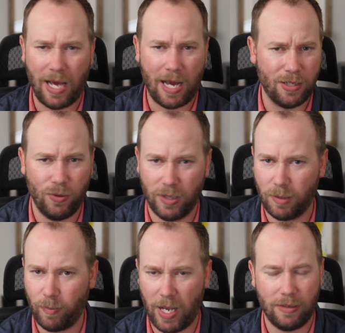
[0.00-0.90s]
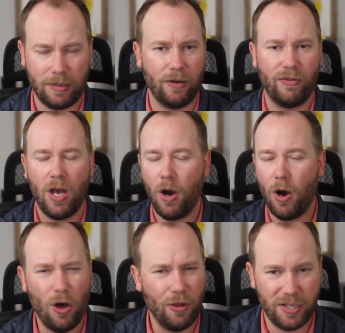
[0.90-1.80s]
That's too expensive,
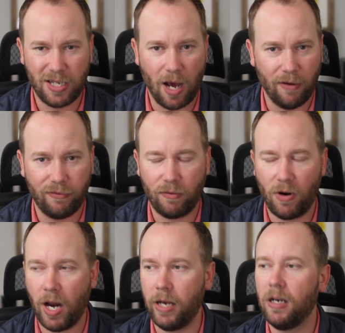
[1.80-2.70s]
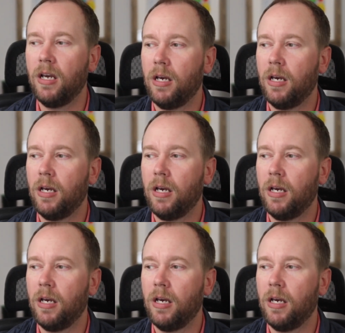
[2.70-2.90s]
all the stuff, right?